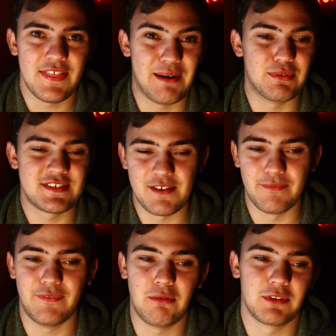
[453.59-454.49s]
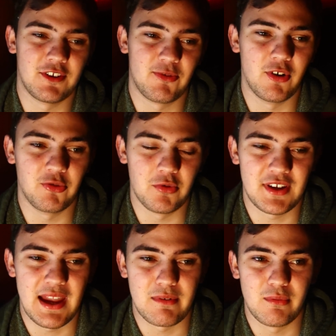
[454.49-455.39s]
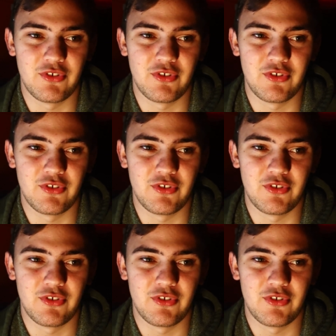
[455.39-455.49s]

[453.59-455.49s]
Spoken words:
That was something fun with the disposable camera,